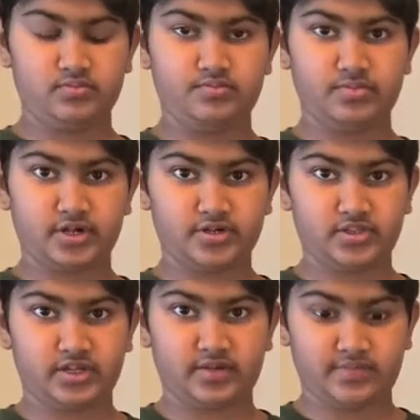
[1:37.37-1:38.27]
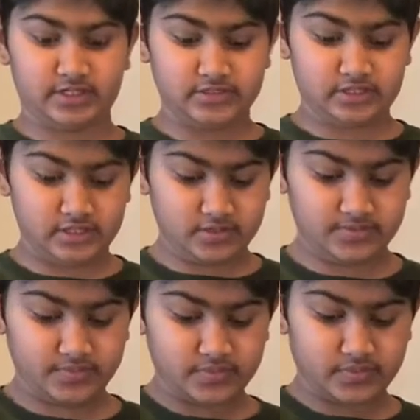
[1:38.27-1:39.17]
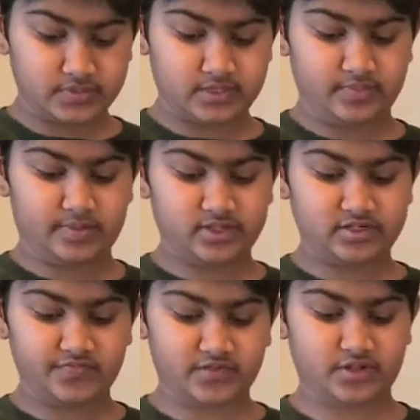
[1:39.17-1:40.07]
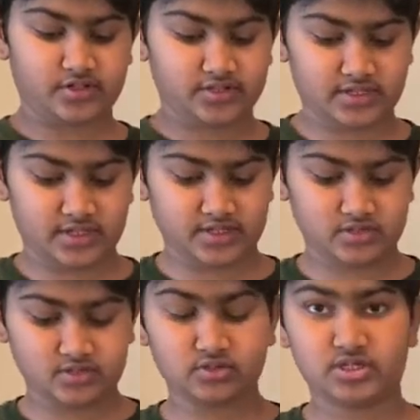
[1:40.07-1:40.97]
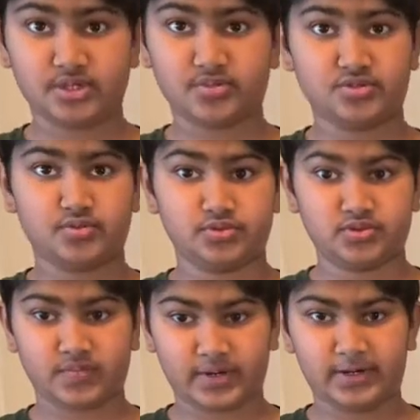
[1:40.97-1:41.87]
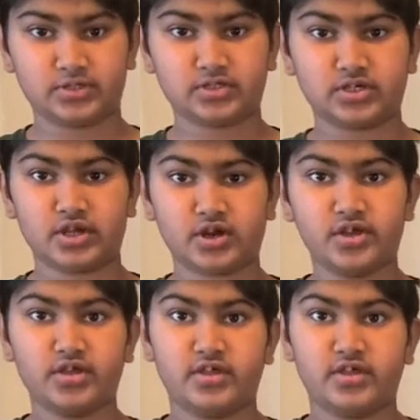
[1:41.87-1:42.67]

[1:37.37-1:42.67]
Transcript: butter that I melted, a pinch of salt, and 2 tablespoons of brown sugar.